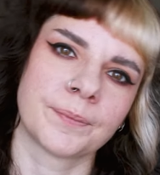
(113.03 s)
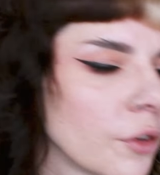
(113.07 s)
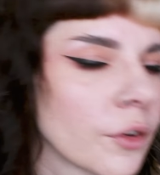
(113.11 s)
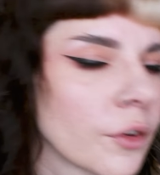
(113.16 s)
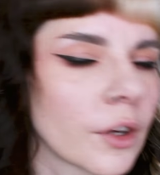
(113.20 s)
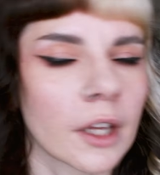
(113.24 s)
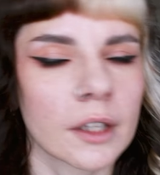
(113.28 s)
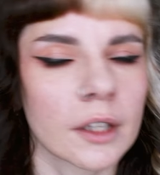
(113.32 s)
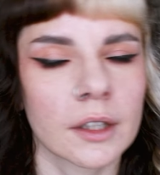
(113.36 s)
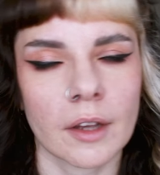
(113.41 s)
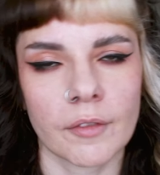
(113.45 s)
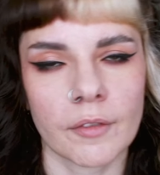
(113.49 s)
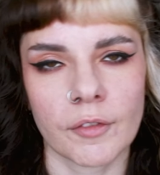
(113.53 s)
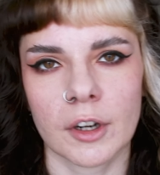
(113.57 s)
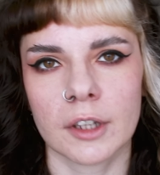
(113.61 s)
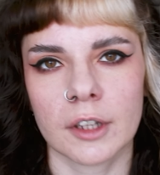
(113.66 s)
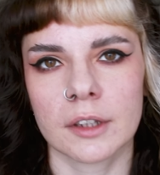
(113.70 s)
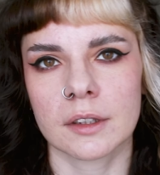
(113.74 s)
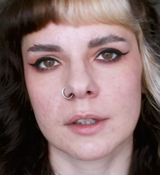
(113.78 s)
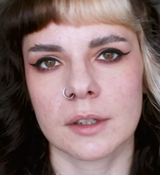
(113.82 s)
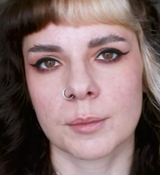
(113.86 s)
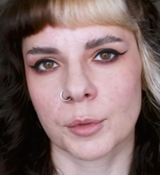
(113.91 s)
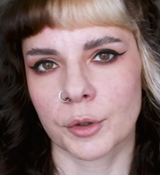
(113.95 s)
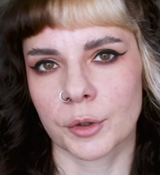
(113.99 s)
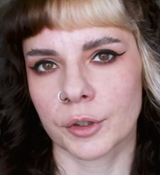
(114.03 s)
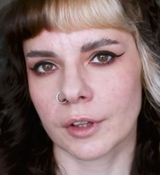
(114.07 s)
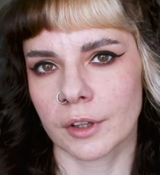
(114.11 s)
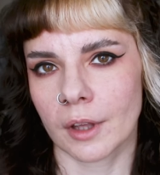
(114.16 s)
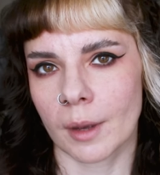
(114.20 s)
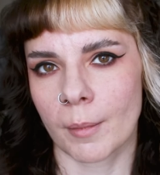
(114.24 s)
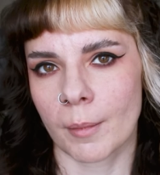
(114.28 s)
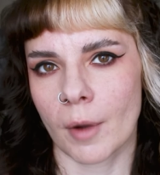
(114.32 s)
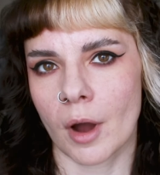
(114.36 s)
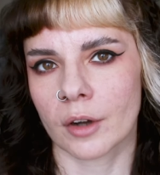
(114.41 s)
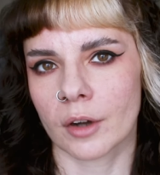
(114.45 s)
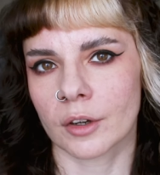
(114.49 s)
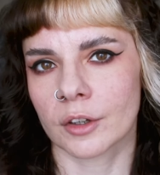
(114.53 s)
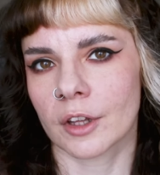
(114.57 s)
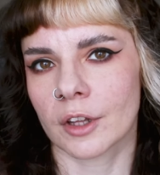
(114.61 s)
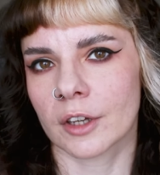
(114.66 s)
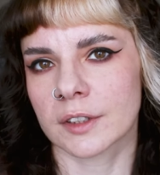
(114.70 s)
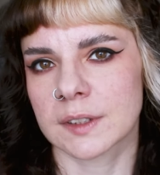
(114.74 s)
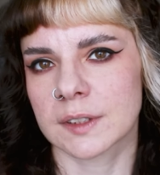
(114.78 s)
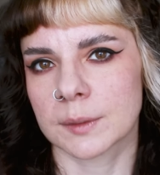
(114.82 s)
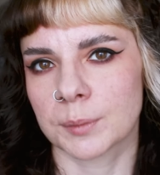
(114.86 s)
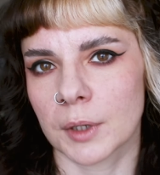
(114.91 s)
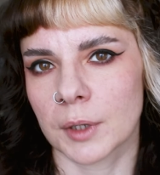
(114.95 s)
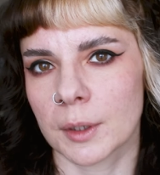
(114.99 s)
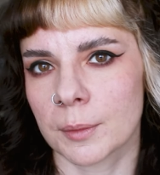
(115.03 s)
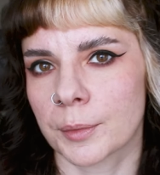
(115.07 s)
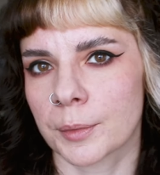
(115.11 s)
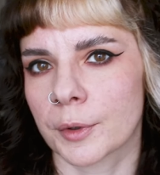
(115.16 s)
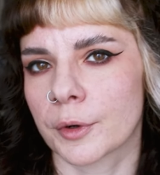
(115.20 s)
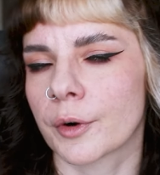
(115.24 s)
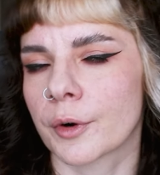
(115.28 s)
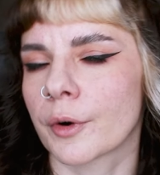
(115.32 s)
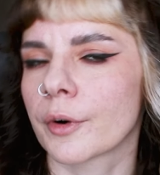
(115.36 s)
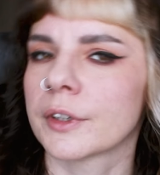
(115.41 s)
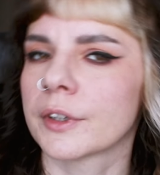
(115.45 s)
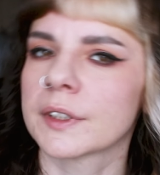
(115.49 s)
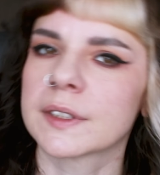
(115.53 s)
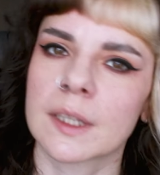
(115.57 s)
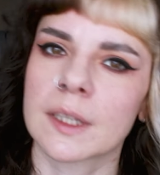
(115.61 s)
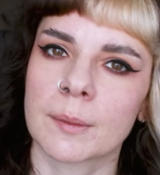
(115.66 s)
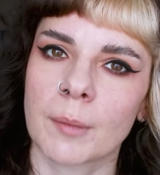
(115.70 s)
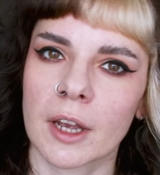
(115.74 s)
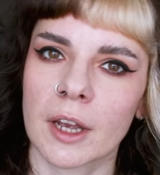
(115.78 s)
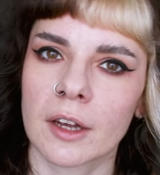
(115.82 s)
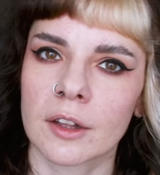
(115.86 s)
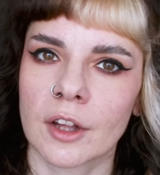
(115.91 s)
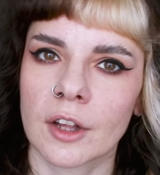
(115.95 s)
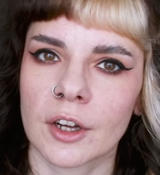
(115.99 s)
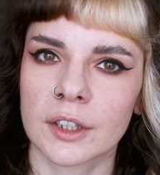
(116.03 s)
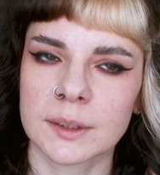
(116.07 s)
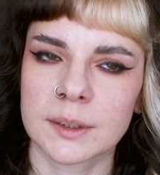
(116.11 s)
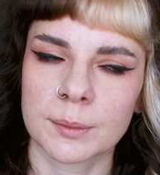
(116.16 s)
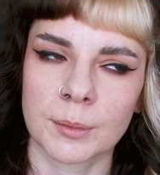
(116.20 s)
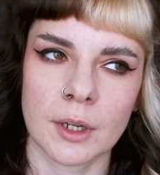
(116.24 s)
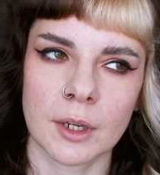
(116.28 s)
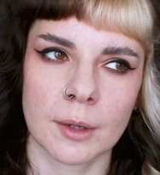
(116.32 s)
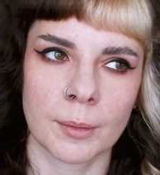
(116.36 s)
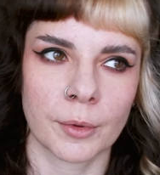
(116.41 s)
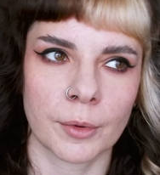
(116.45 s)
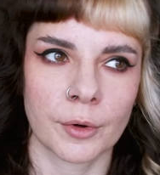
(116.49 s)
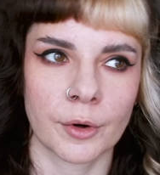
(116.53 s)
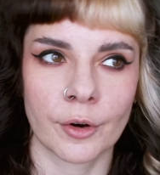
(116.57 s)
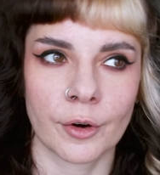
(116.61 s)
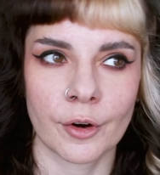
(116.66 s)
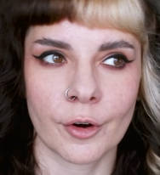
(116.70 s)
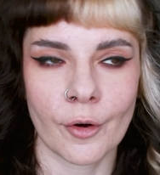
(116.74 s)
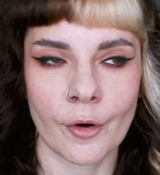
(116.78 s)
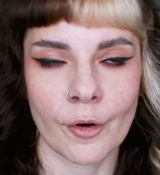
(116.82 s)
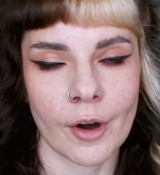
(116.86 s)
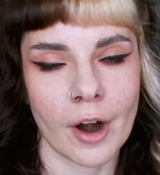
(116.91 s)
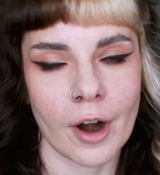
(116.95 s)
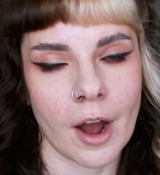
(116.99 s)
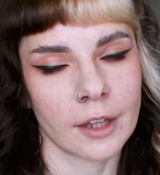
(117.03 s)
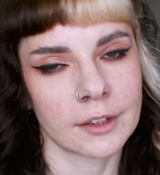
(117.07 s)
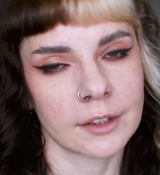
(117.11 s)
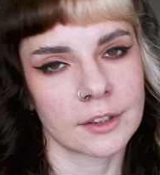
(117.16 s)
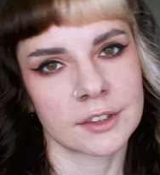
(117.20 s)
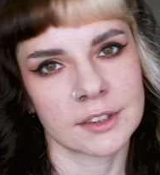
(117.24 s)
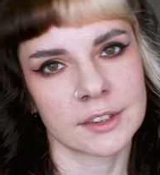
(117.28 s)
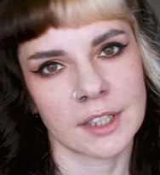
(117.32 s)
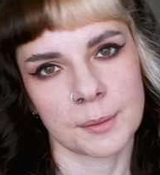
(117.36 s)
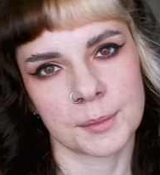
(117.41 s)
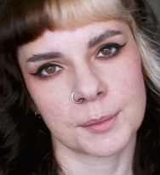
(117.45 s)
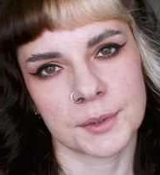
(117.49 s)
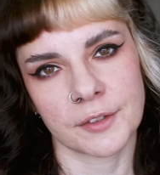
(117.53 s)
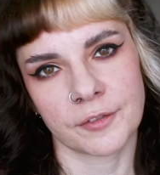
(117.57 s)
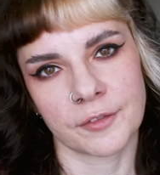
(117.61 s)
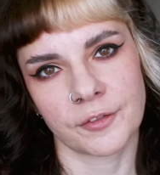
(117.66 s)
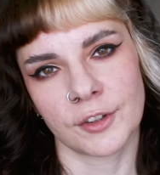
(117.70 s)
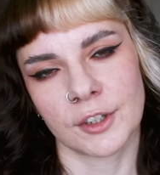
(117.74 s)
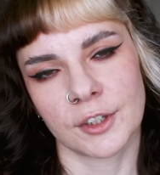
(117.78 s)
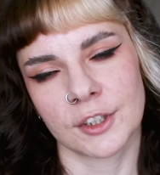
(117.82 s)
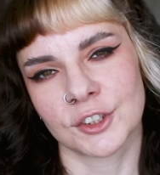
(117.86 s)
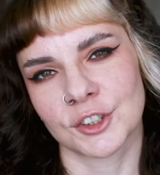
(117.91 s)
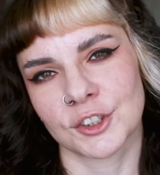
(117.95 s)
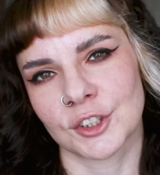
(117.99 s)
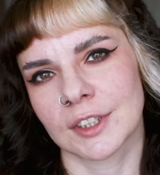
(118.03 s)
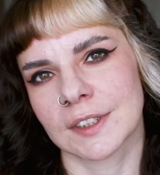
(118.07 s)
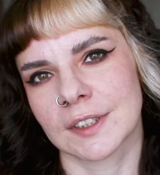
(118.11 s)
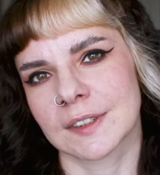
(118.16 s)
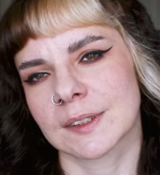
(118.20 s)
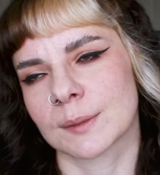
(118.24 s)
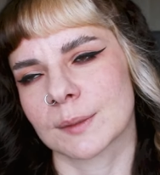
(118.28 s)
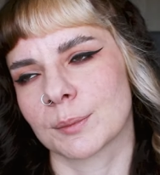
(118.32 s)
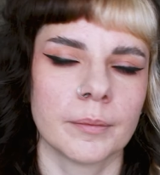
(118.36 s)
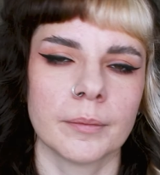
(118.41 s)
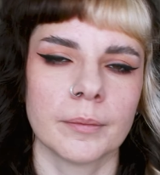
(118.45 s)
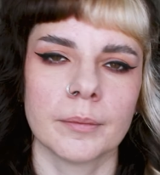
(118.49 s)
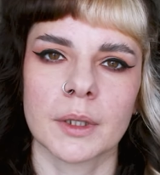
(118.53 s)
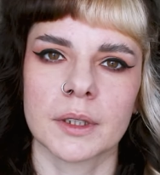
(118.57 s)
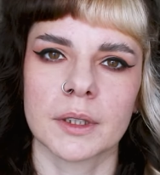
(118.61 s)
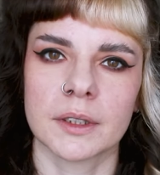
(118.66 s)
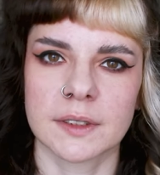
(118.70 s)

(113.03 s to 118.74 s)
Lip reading: You can definitely print them on glossy paper or semi-gloss paper or other types of finishings, but